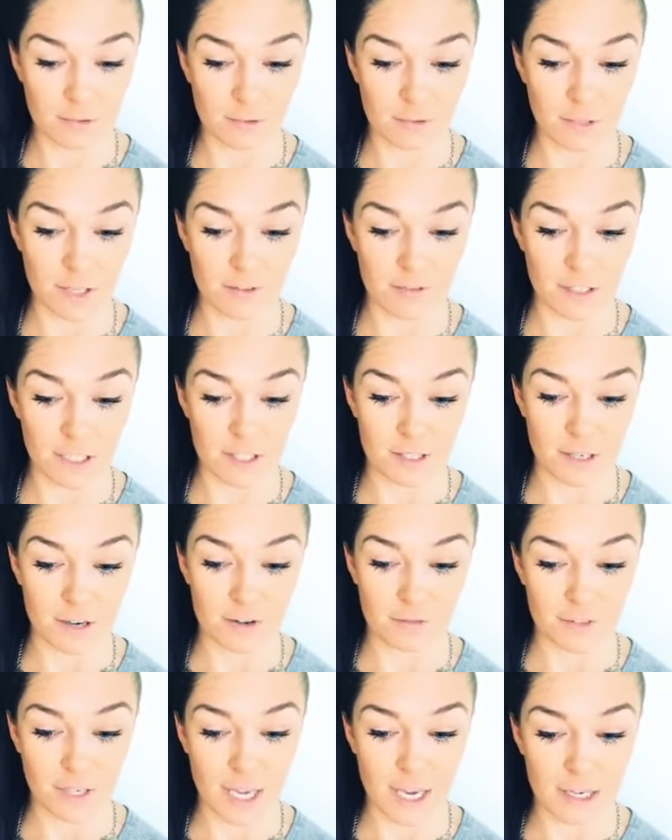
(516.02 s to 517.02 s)
leave anything
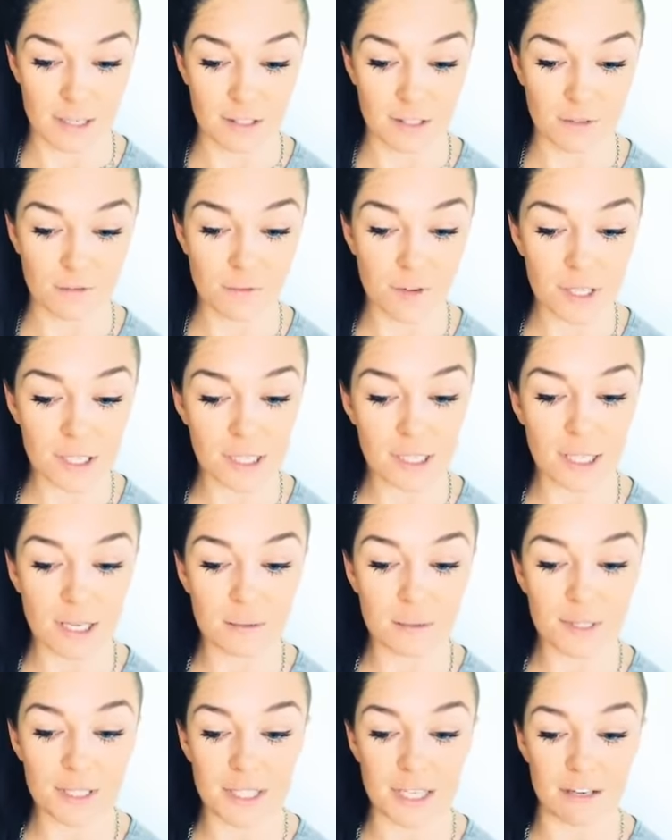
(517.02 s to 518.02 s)
off. Okay, so firstly, they
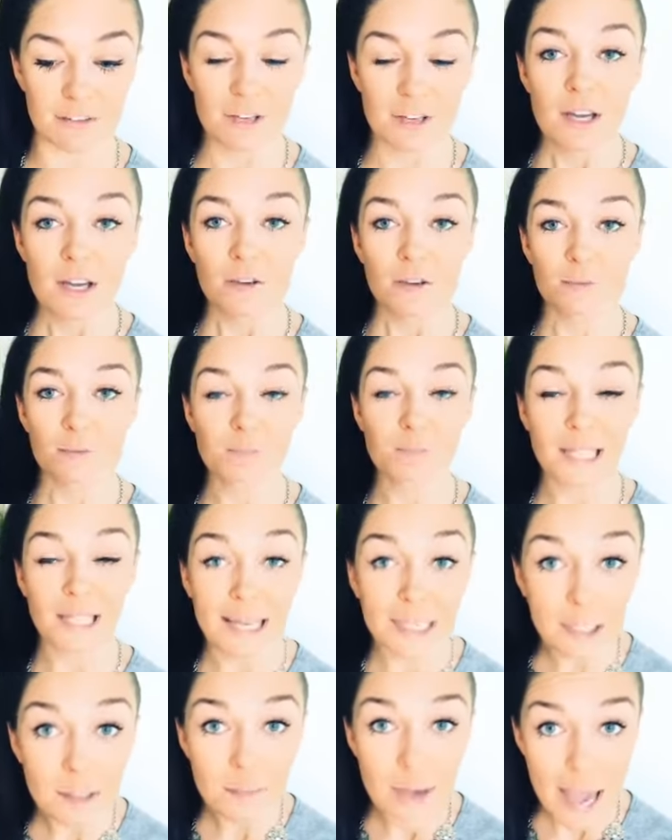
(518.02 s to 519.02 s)
will receive
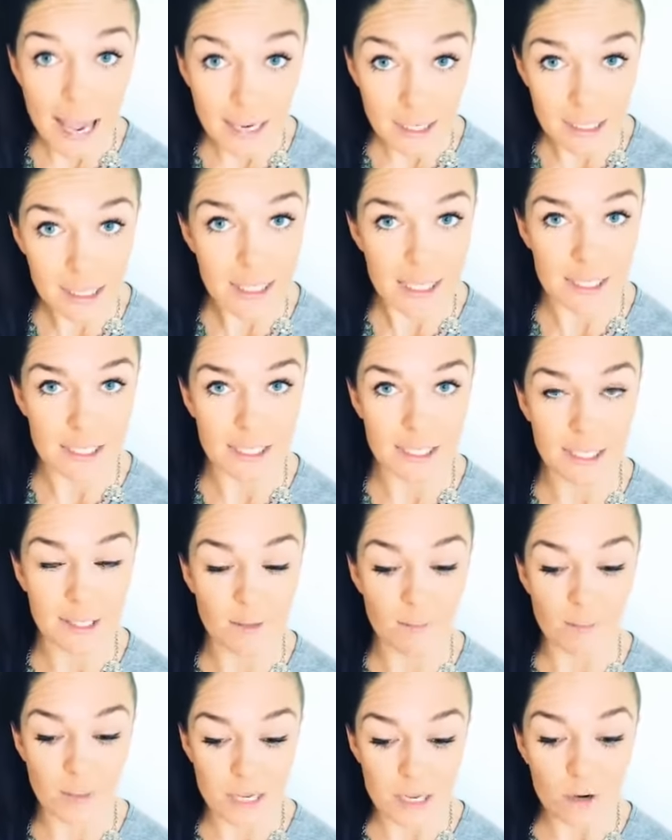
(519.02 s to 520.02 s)
platinum access to
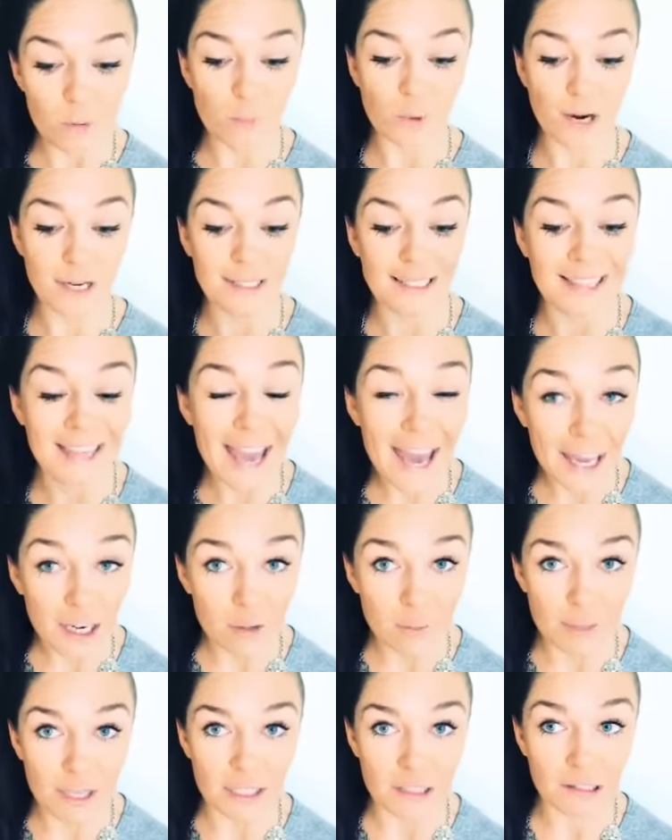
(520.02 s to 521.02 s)
the Be Your Brand
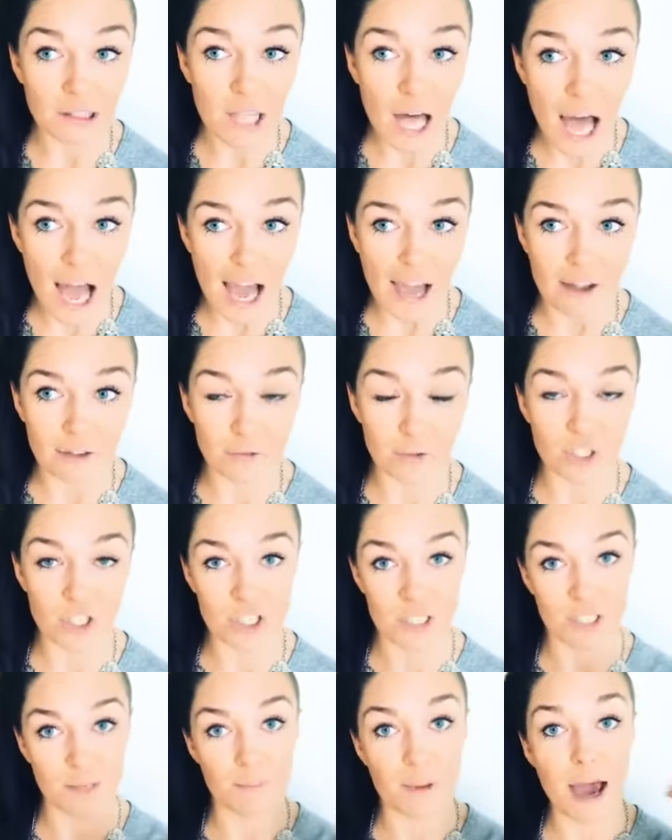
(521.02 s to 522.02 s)
Academy live,
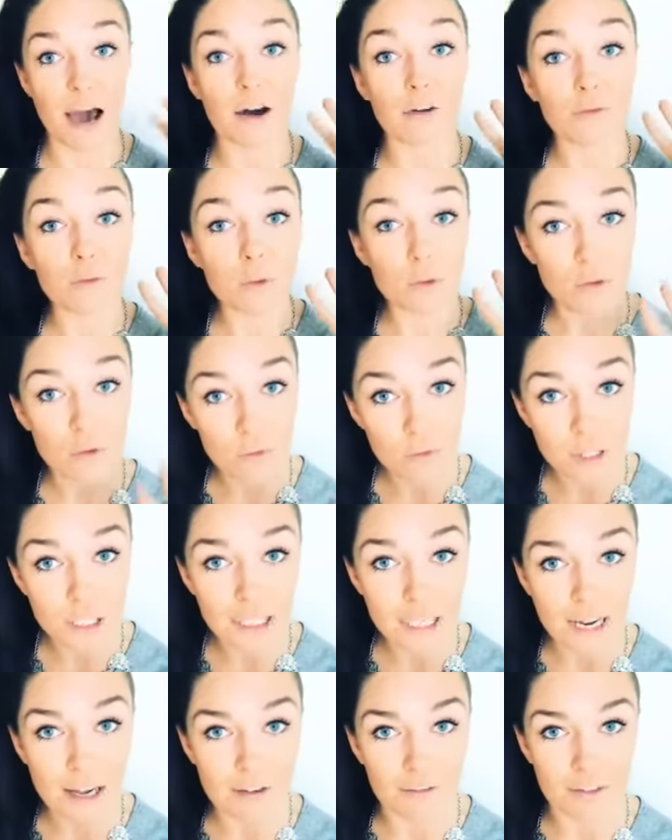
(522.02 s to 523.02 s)
which is a powerful three
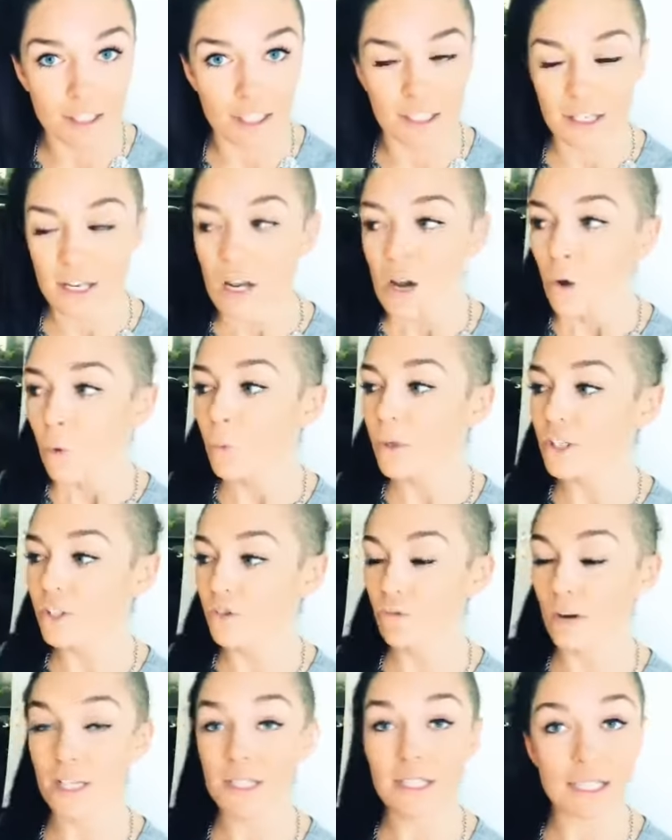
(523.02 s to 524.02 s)
day event
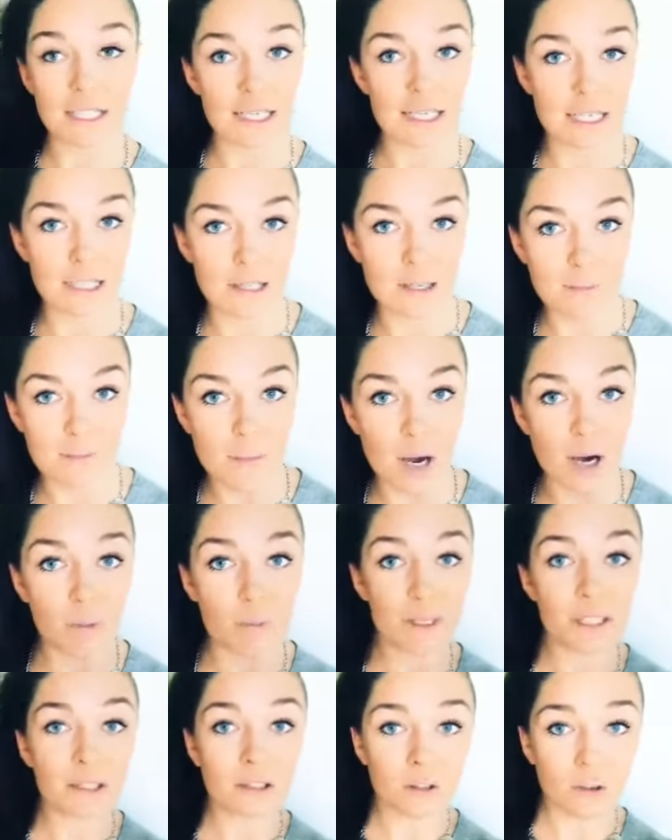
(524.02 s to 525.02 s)
which runs in either
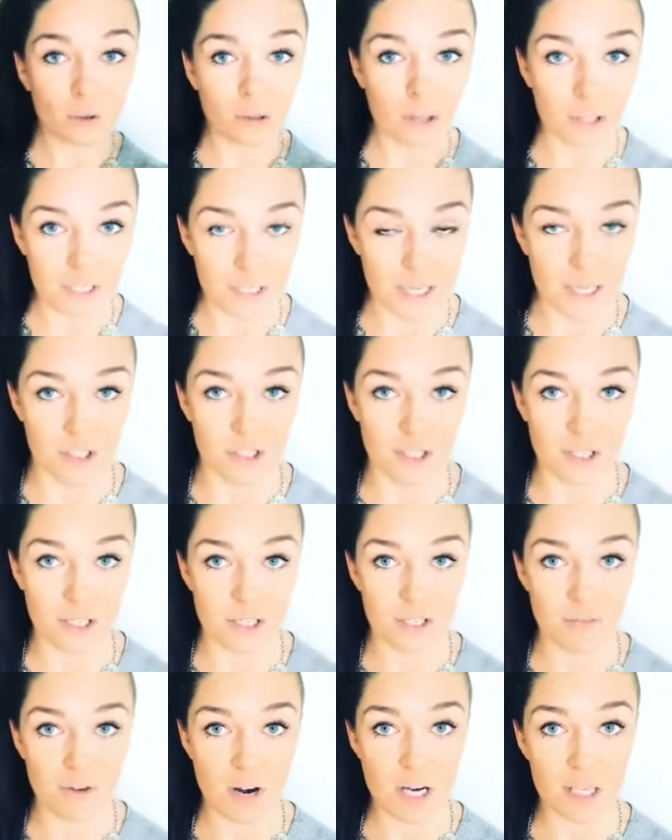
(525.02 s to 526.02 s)
Melbourne or Los
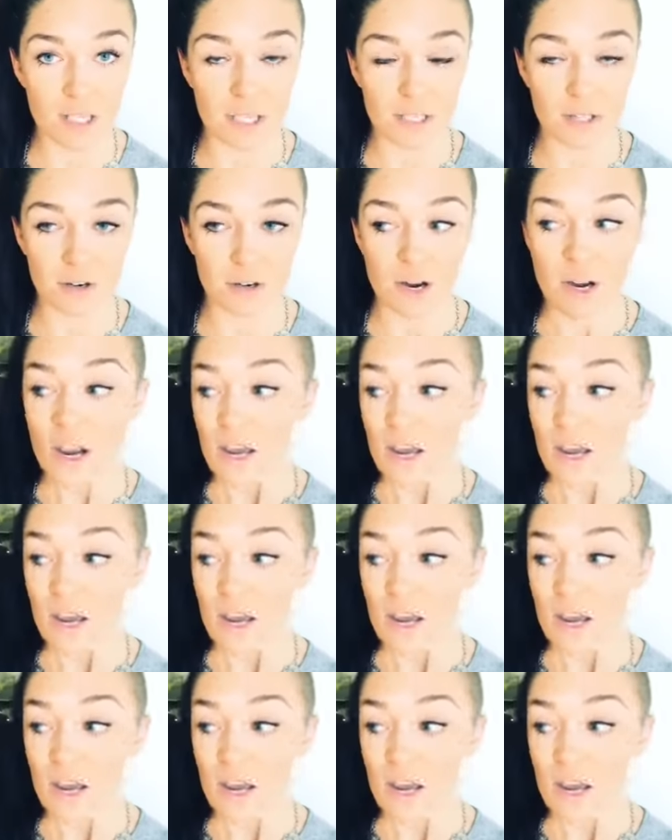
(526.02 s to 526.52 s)
Angeles, right? So,